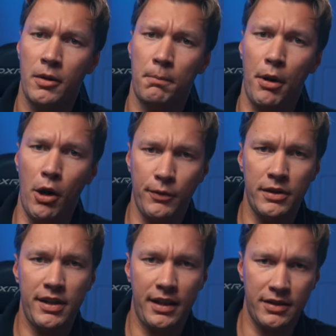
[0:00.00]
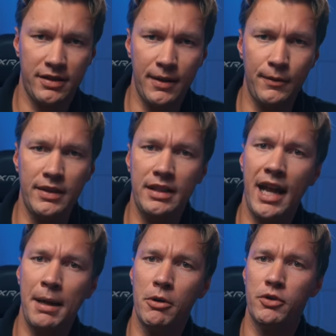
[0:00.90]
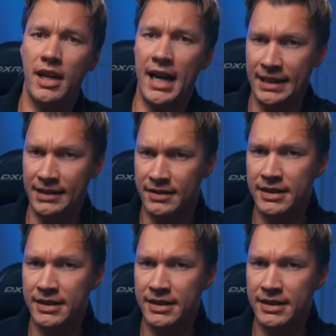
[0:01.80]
both the sensitivity labels and